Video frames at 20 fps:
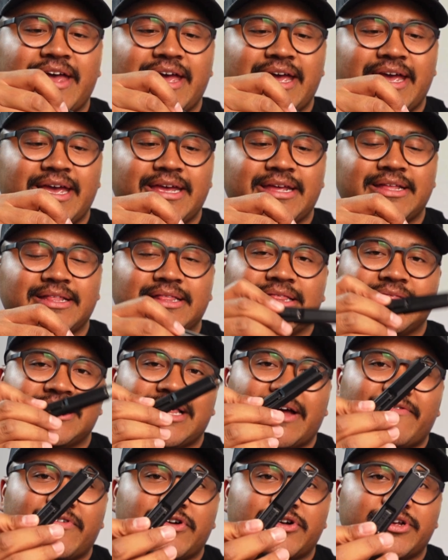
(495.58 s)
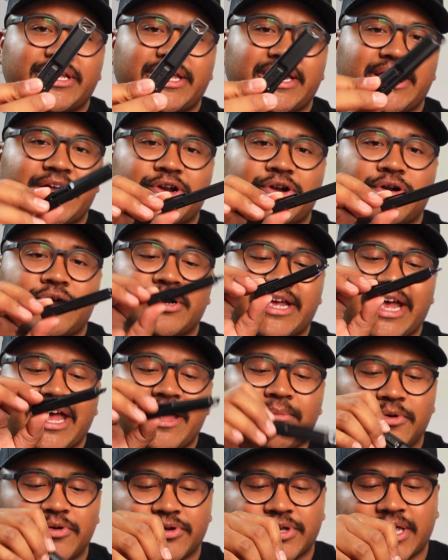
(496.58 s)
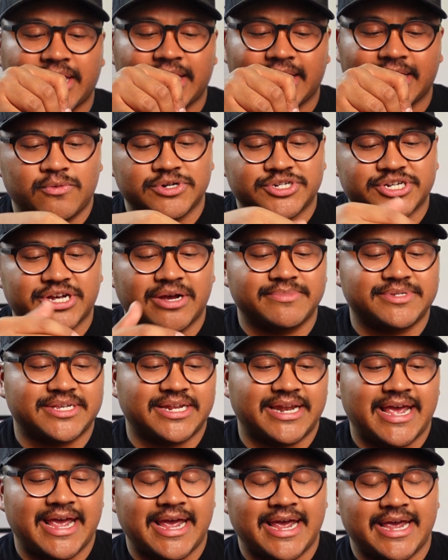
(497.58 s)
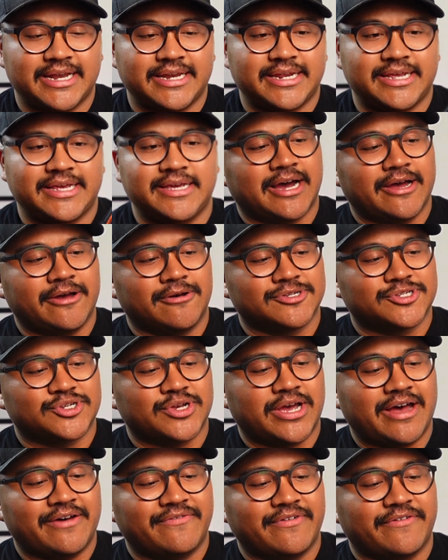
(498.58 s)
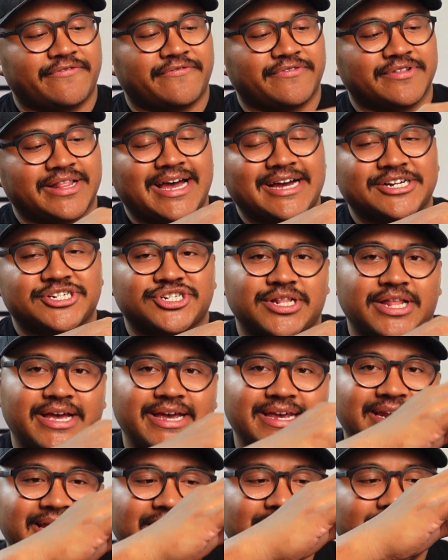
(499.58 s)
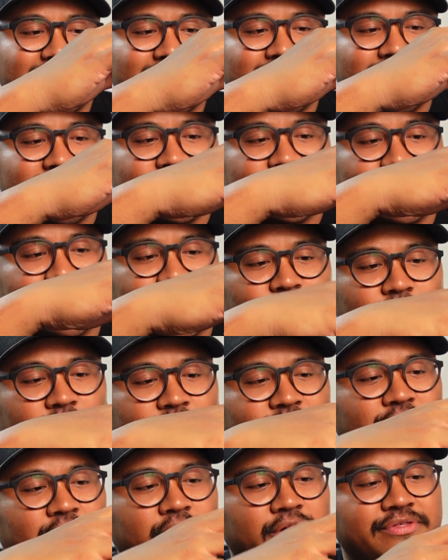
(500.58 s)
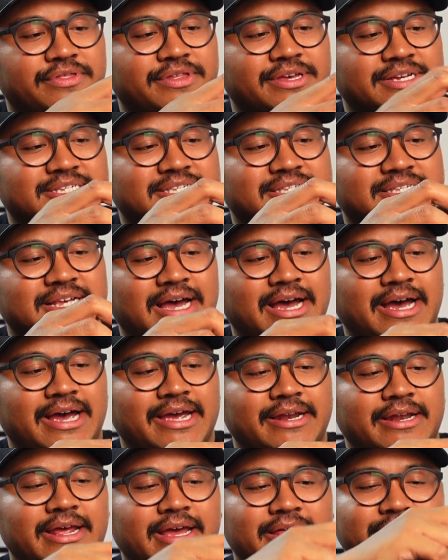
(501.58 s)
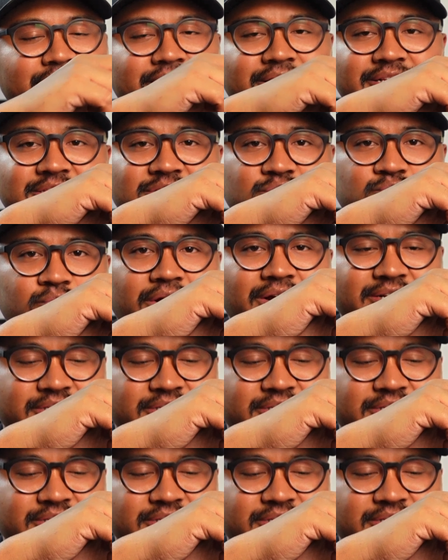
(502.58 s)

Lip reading: a lever gear cable kit, which comes in handy. I also have a flashlight in here over on this side, and then this is where I